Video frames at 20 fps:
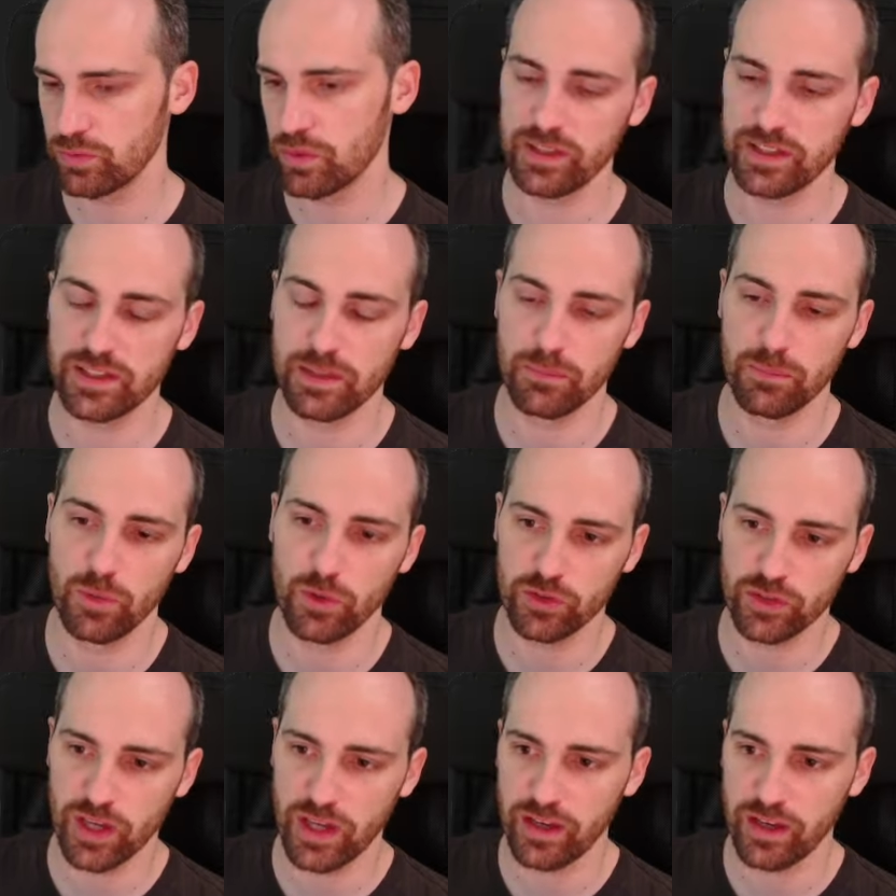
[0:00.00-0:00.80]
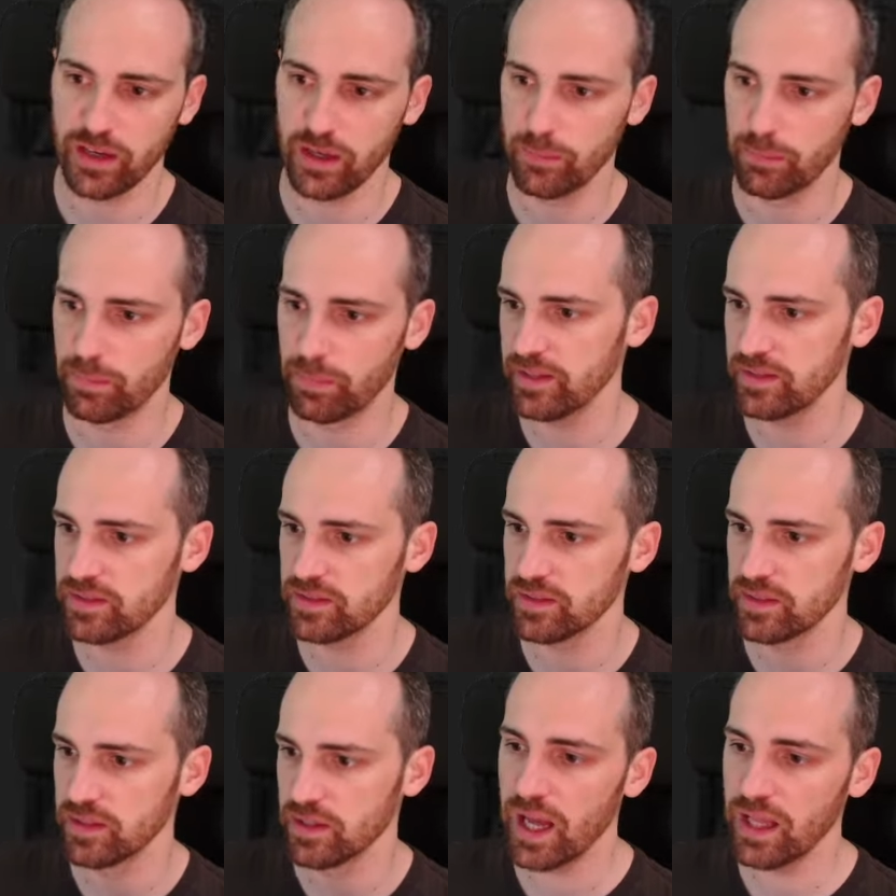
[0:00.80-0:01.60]
what is the most likely
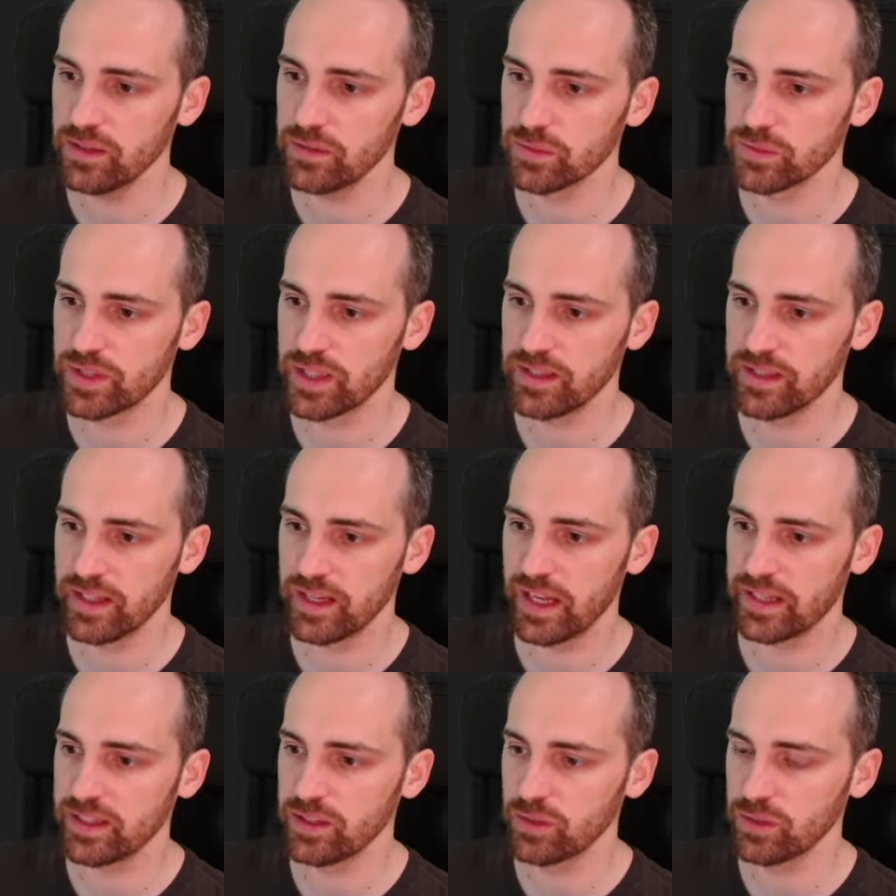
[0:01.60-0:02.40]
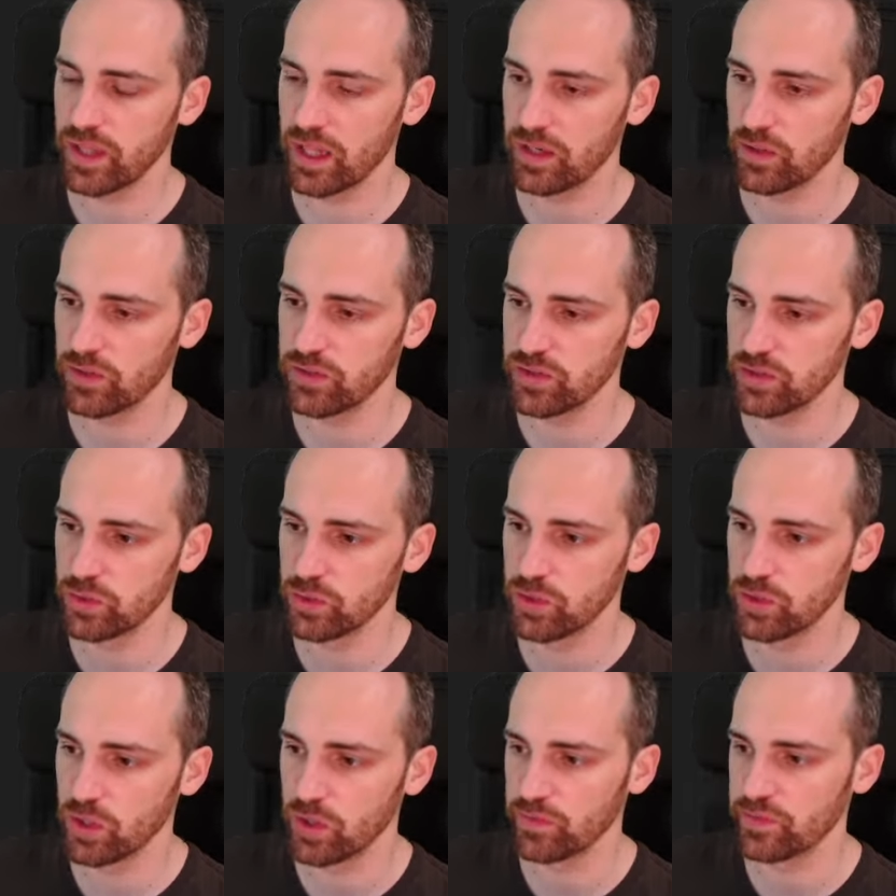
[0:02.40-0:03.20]
place and to tell the latitude and
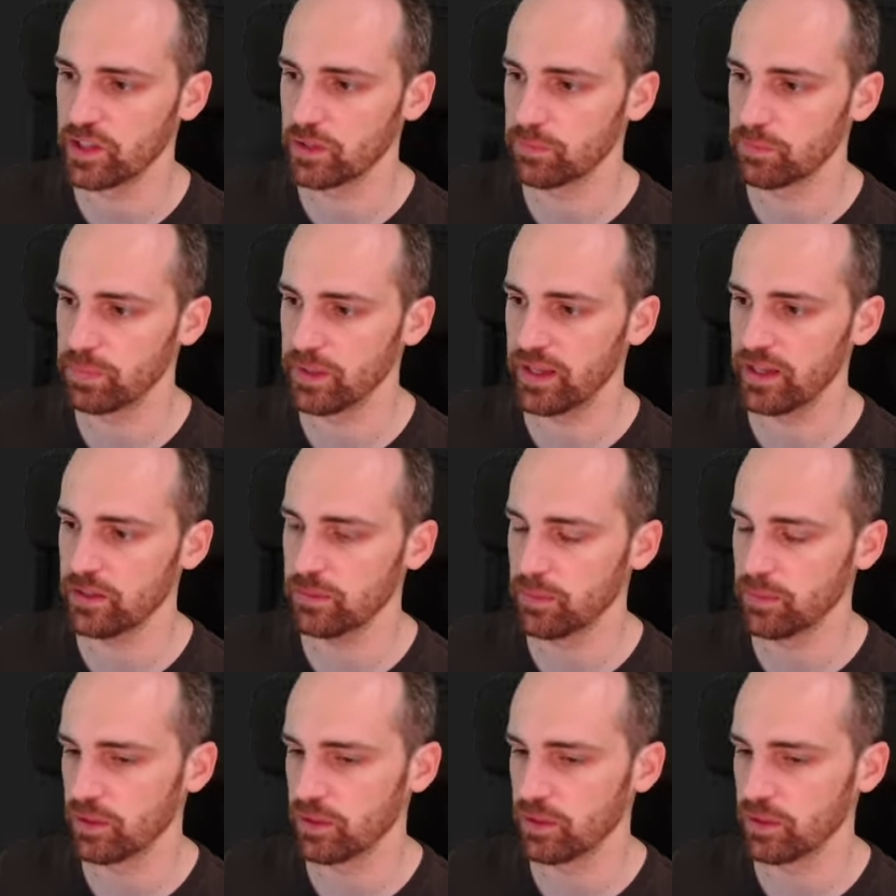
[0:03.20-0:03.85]
longitude of this place,